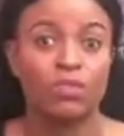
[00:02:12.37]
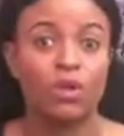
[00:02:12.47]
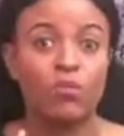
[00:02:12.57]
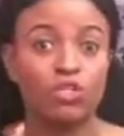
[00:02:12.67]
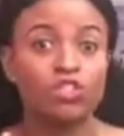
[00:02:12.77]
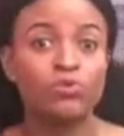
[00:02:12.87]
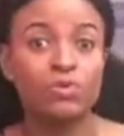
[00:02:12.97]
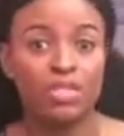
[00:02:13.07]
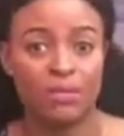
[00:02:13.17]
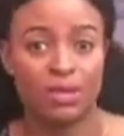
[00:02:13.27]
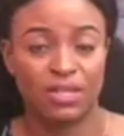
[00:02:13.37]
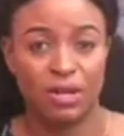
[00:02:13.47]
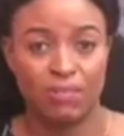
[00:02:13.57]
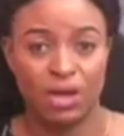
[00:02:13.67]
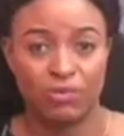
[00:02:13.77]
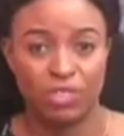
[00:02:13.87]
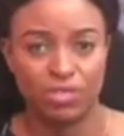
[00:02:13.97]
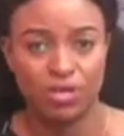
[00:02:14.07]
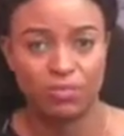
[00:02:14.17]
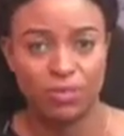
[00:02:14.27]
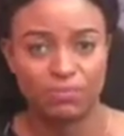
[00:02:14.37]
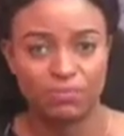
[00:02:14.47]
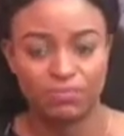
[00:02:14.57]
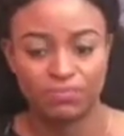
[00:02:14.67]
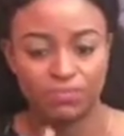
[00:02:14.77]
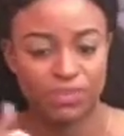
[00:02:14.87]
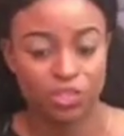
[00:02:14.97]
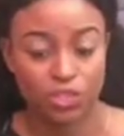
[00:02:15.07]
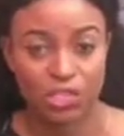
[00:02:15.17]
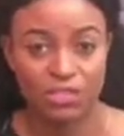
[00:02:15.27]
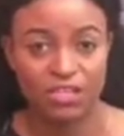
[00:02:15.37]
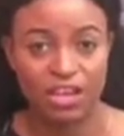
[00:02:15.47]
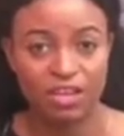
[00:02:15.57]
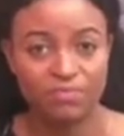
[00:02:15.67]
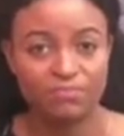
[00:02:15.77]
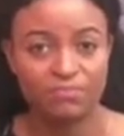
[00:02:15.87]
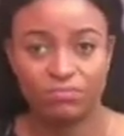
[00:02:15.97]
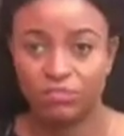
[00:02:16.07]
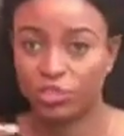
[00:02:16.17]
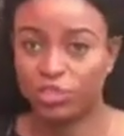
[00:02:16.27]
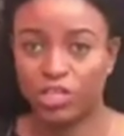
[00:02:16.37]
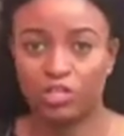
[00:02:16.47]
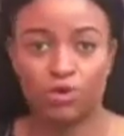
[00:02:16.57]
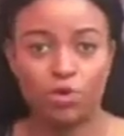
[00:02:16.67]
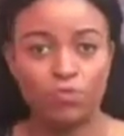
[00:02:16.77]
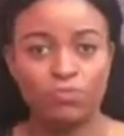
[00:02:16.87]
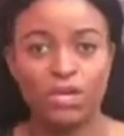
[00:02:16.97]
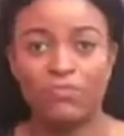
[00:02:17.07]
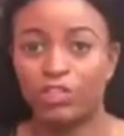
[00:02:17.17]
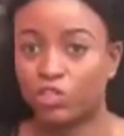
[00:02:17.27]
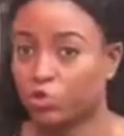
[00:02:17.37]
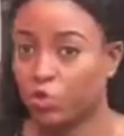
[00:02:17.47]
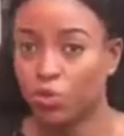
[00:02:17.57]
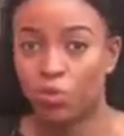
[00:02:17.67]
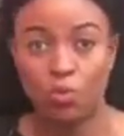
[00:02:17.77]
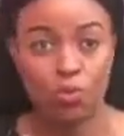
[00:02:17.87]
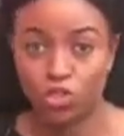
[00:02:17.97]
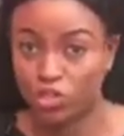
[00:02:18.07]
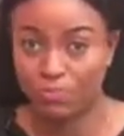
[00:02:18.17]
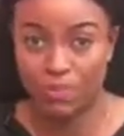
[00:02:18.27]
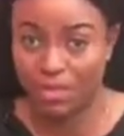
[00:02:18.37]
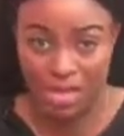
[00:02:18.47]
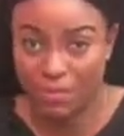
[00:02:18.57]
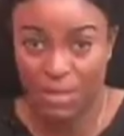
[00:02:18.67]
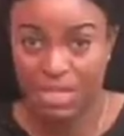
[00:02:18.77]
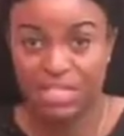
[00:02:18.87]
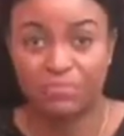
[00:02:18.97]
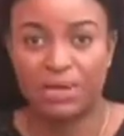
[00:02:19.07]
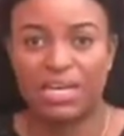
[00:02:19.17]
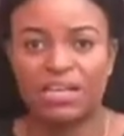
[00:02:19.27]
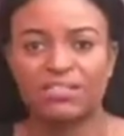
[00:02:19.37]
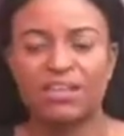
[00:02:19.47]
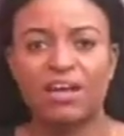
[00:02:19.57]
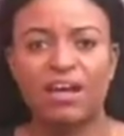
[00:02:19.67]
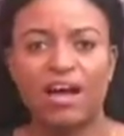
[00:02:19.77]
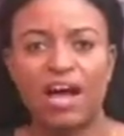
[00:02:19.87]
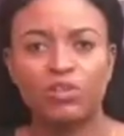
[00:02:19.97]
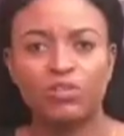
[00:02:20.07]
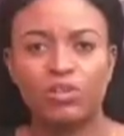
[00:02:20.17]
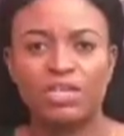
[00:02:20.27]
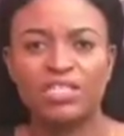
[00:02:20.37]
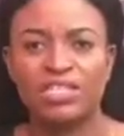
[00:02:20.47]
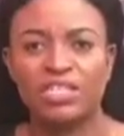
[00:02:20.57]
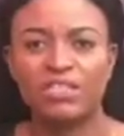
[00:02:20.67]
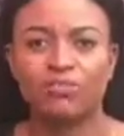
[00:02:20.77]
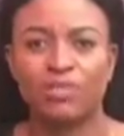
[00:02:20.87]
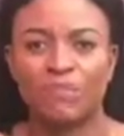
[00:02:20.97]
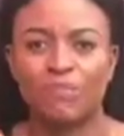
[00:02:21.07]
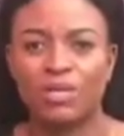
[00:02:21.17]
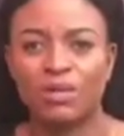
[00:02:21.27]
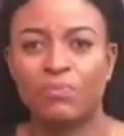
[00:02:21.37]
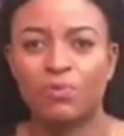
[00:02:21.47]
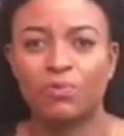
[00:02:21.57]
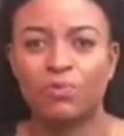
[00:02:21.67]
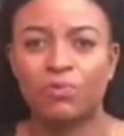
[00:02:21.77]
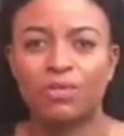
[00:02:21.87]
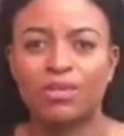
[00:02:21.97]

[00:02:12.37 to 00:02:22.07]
what do you think about the Gambaga Witches Camp? Should it stay? Should it go? If it should go, what should become in its place? How do we deal with the people